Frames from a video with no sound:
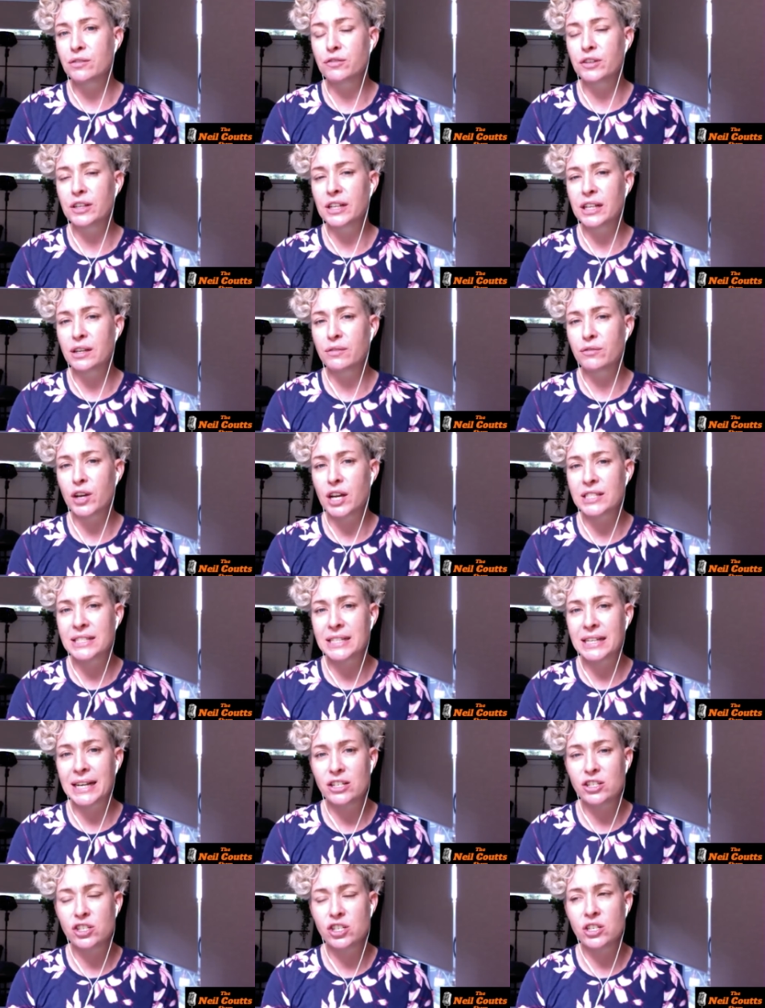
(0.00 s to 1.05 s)
the feeling of
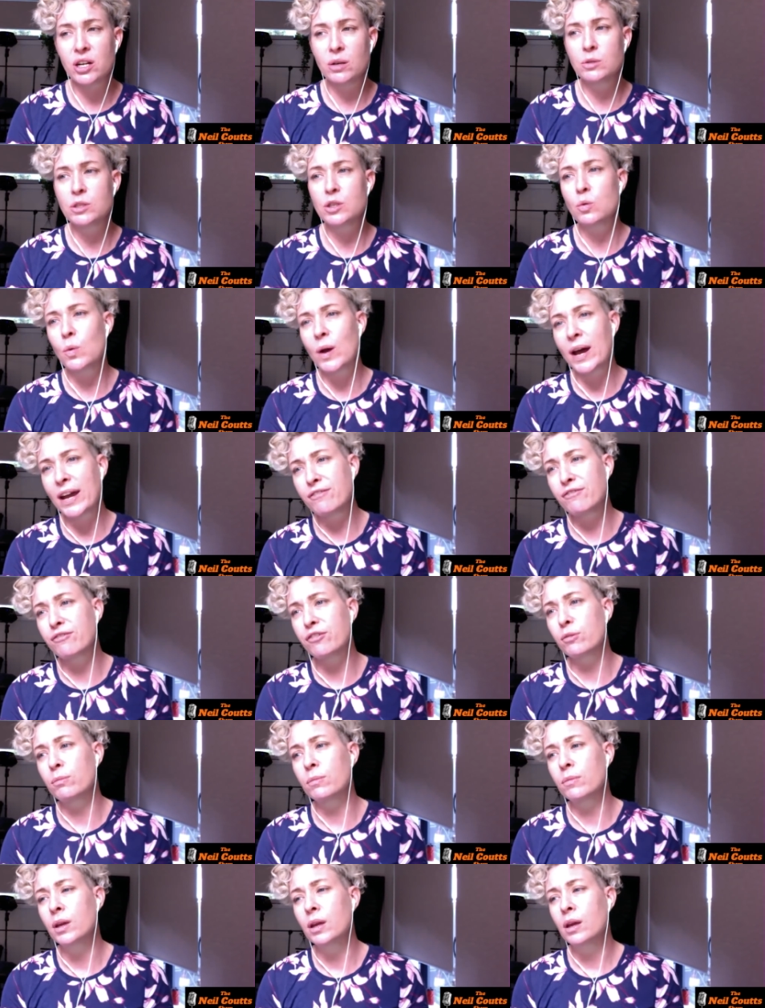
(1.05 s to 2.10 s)
isolation. I was away
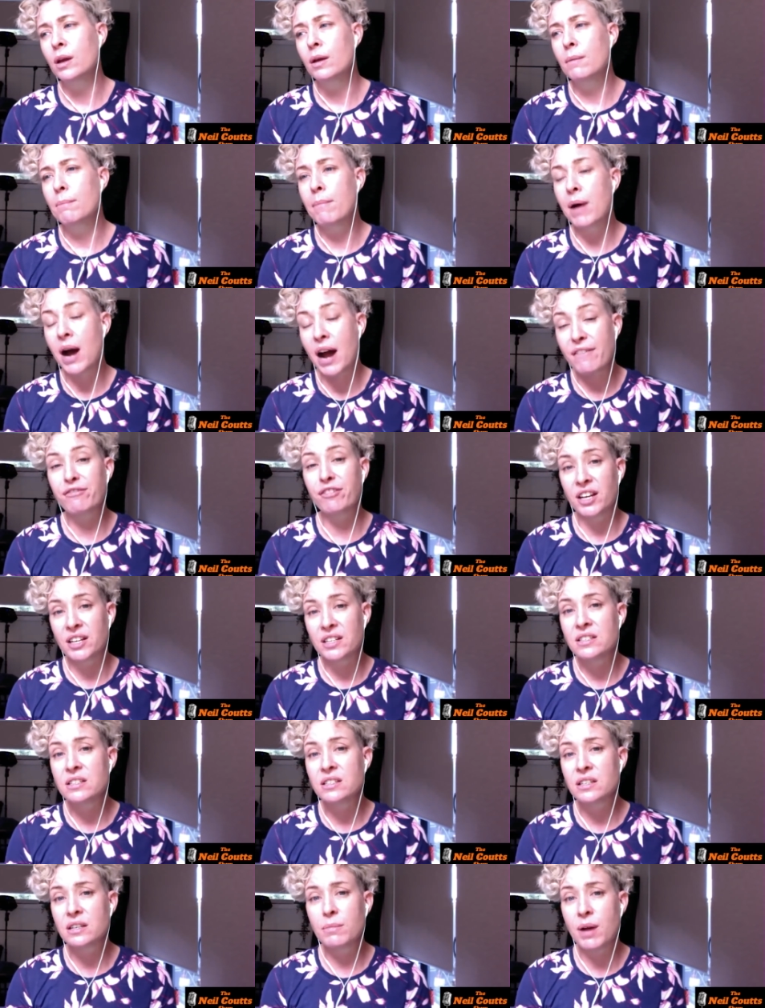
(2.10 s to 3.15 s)
from my
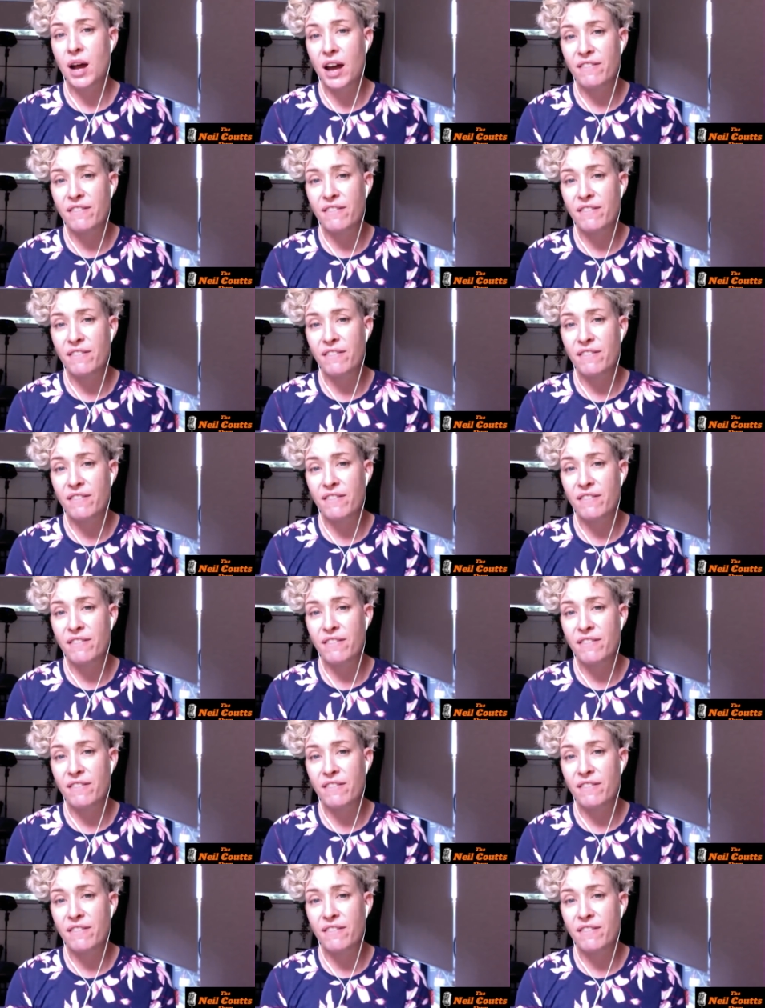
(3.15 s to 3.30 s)
friends and